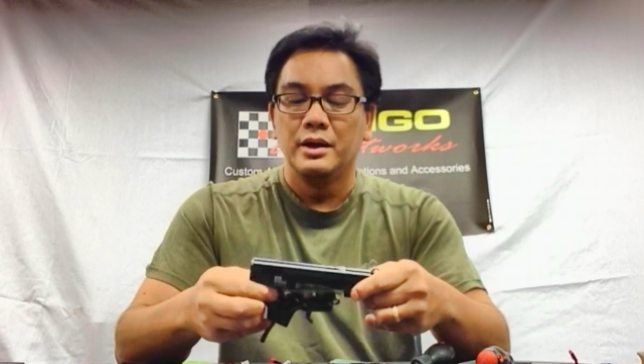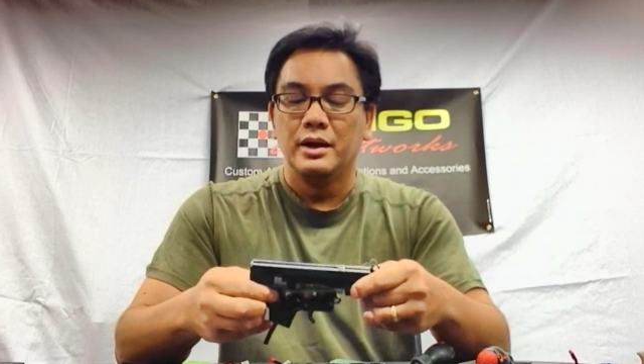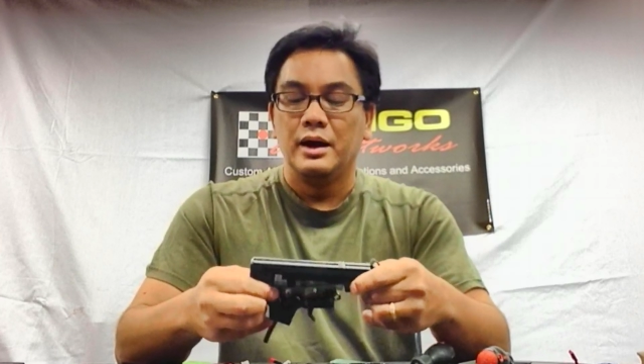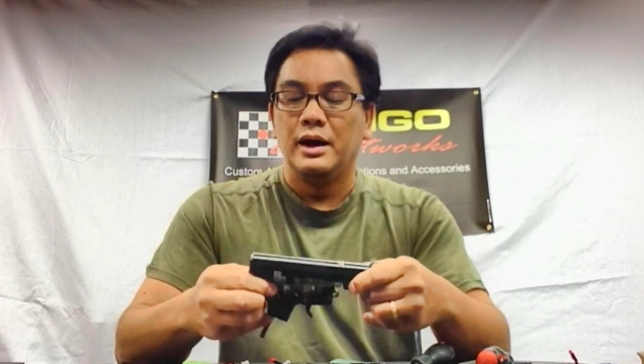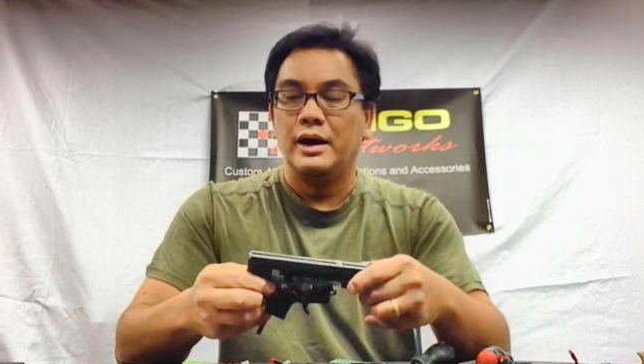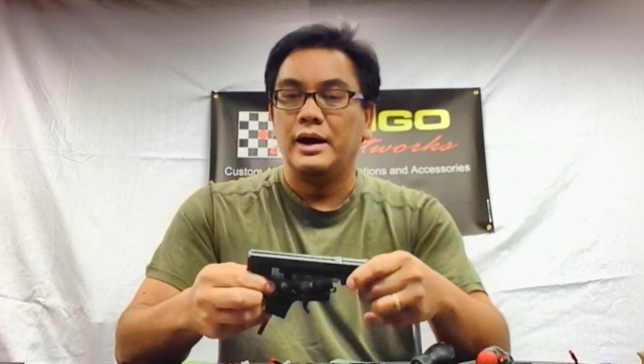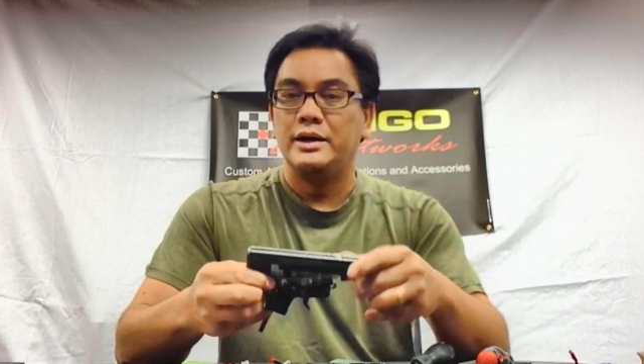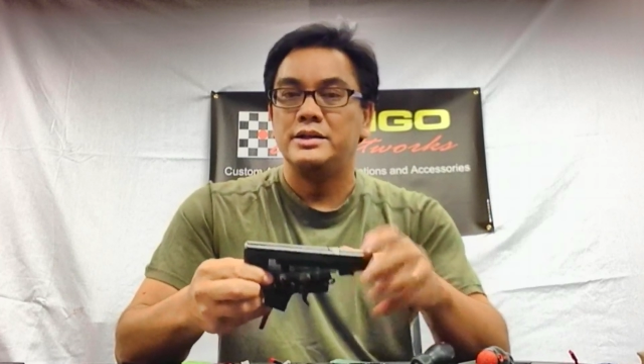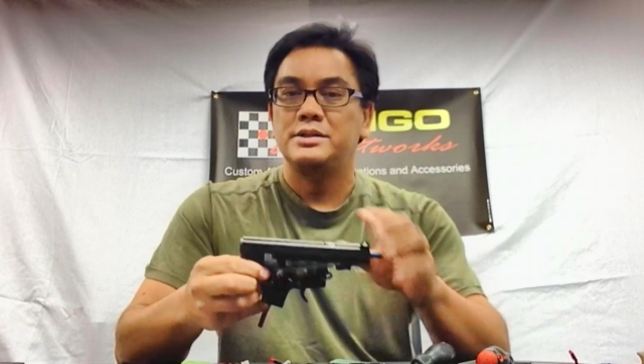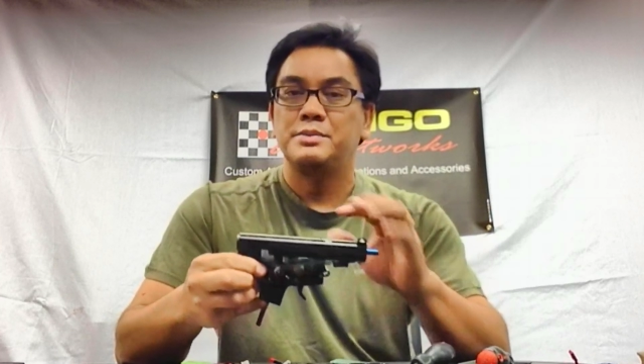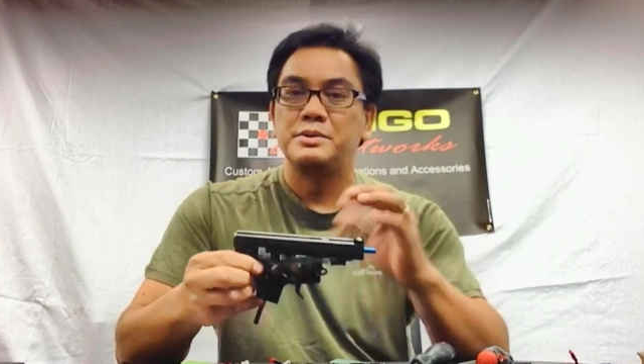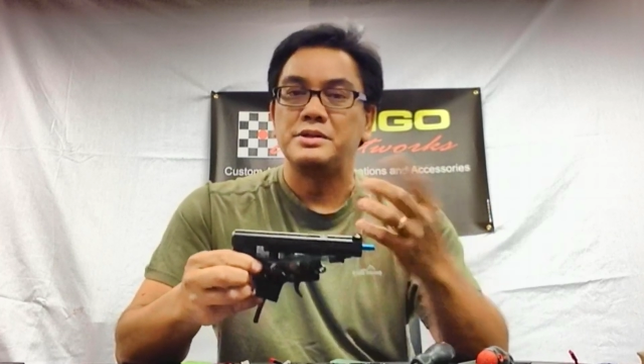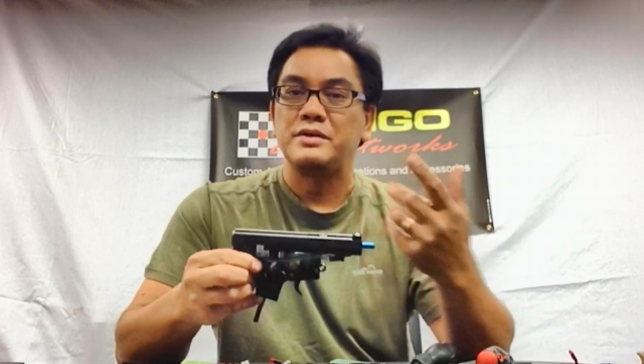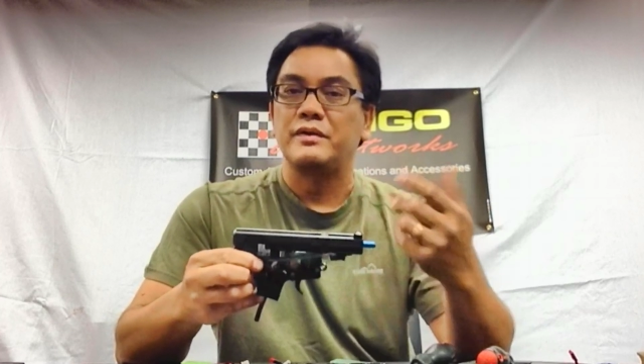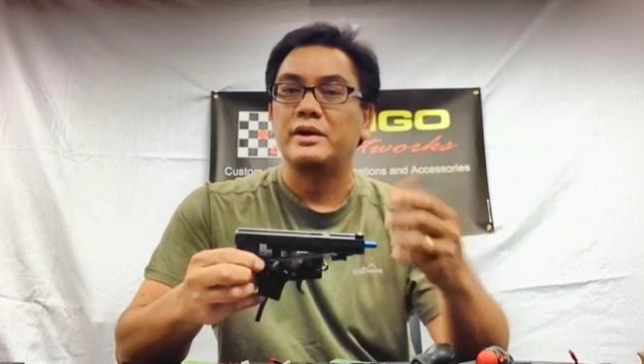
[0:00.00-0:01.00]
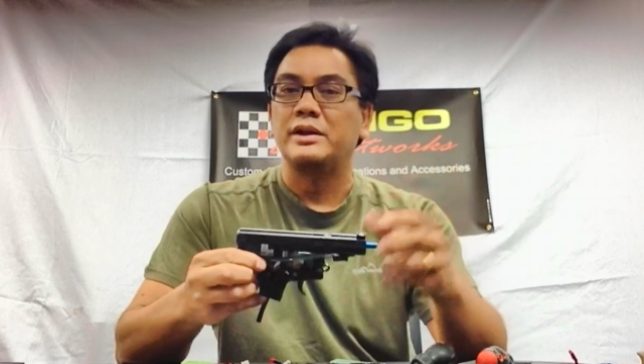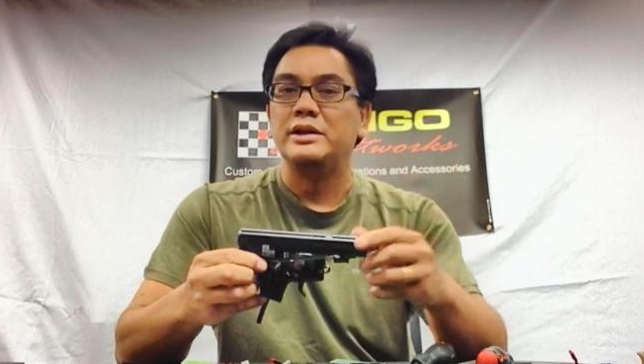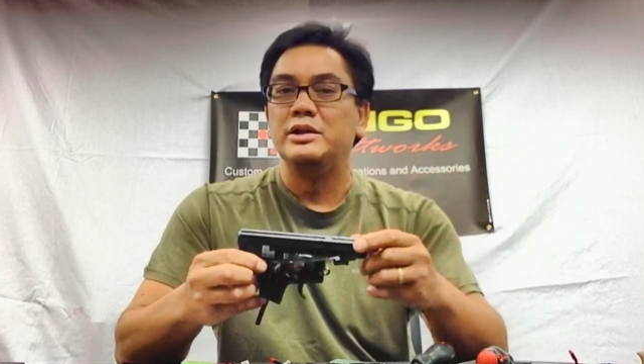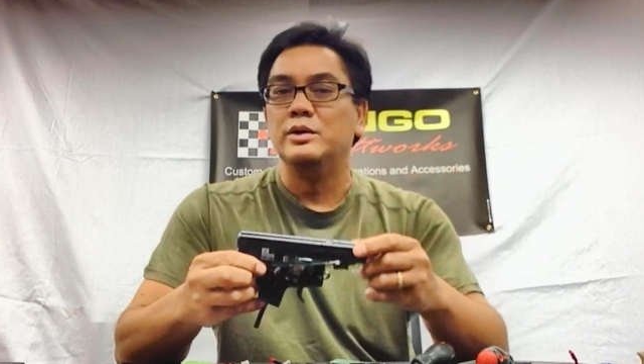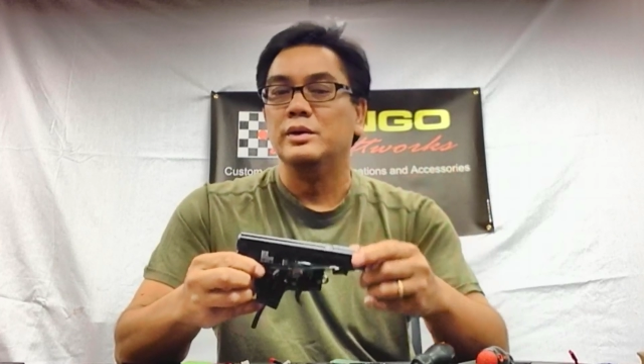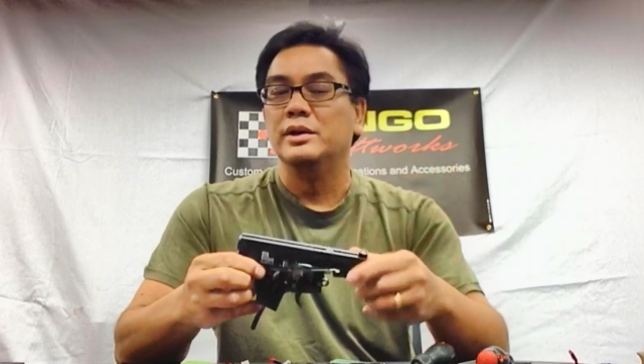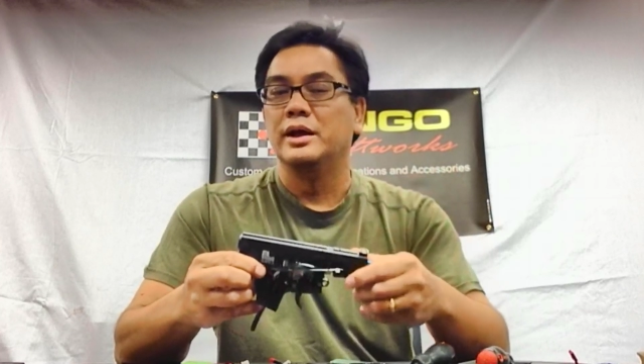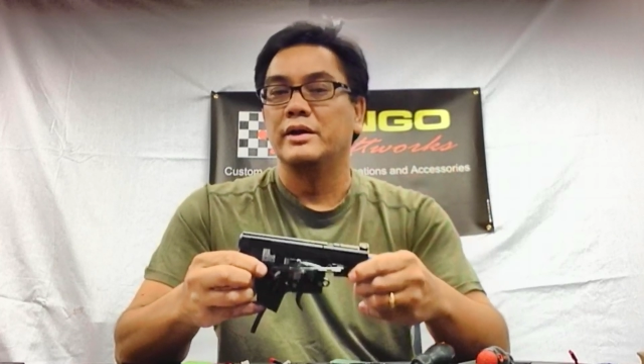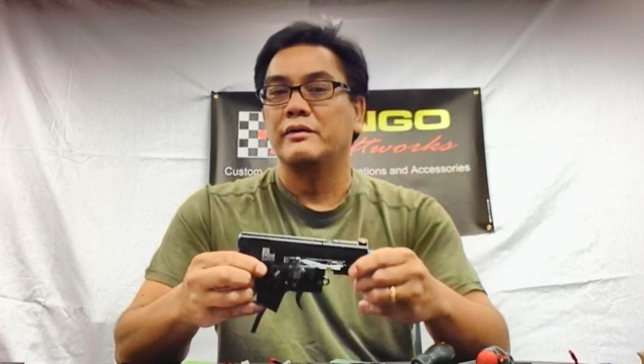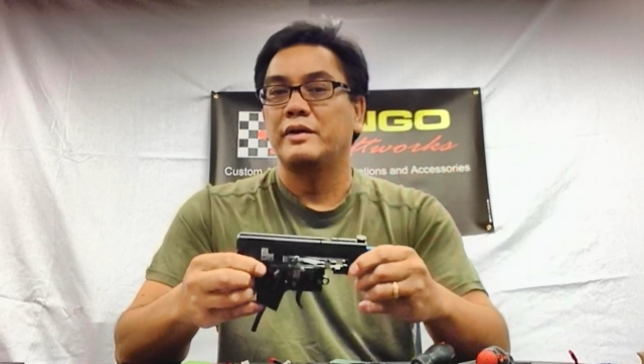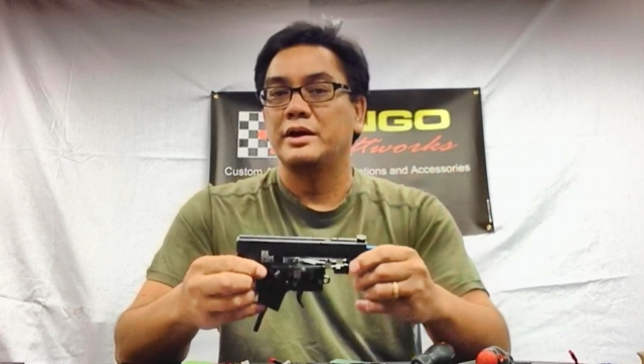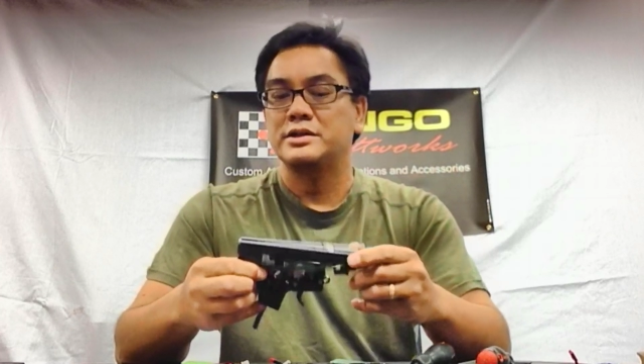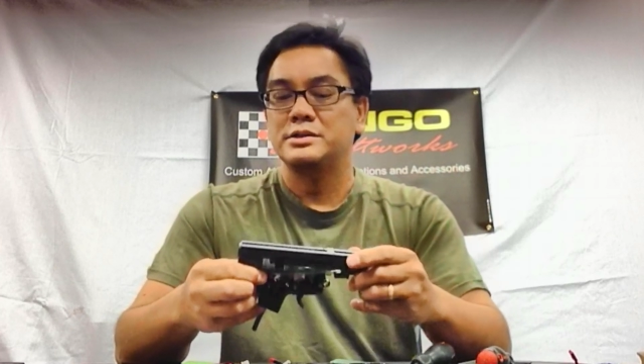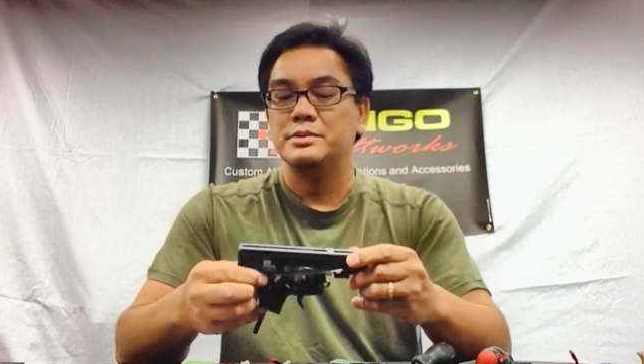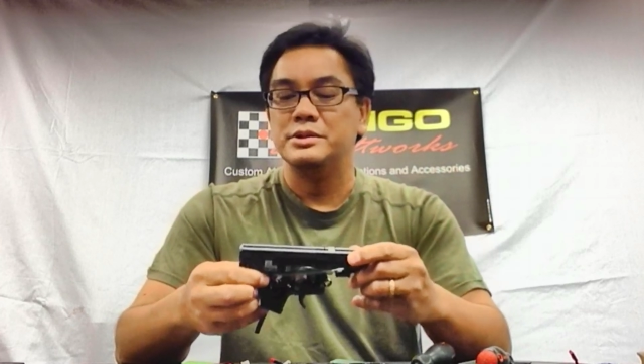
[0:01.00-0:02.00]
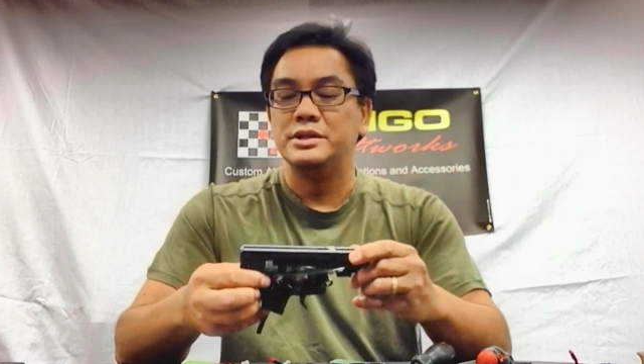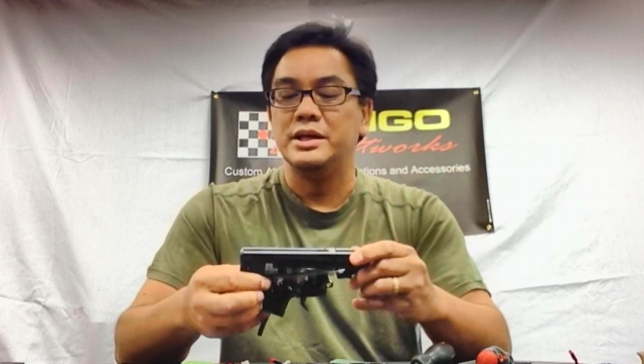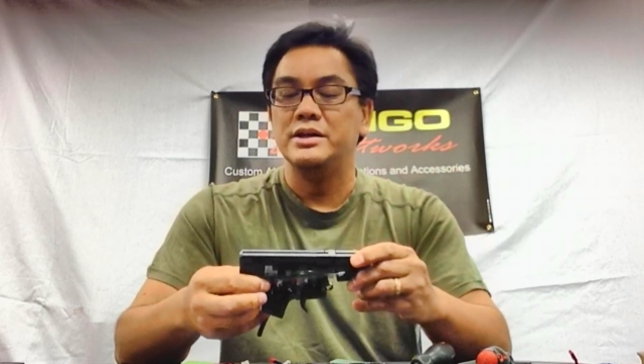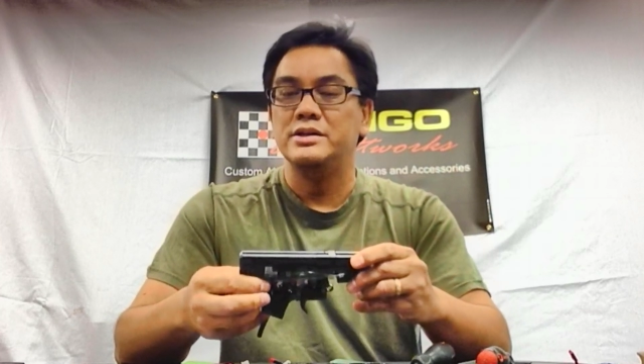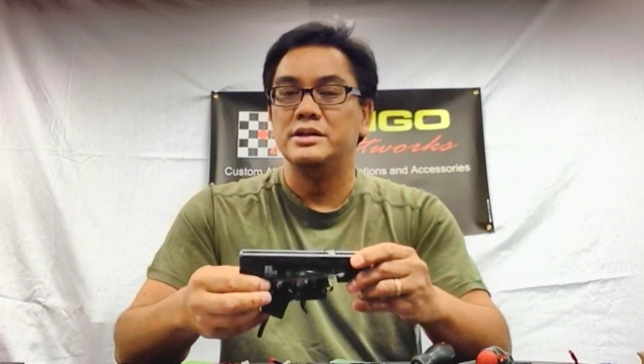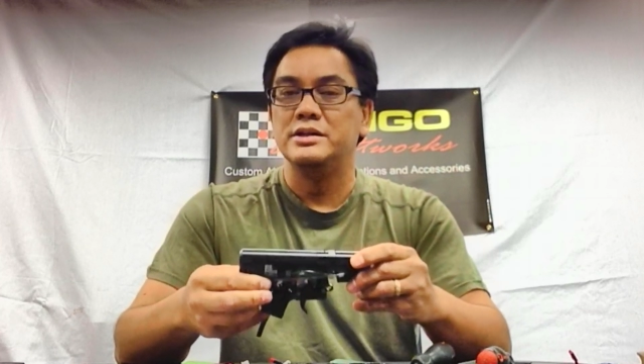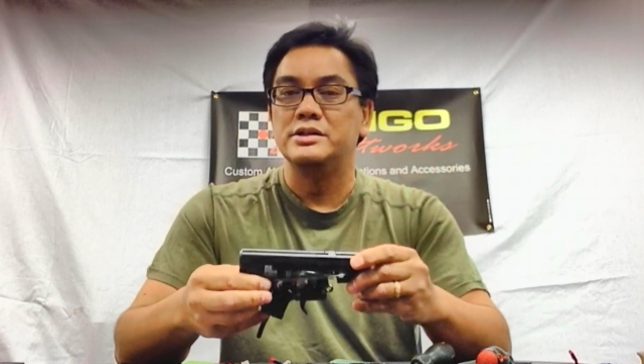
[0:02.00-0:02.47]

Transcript: I specifically do a lot of customization,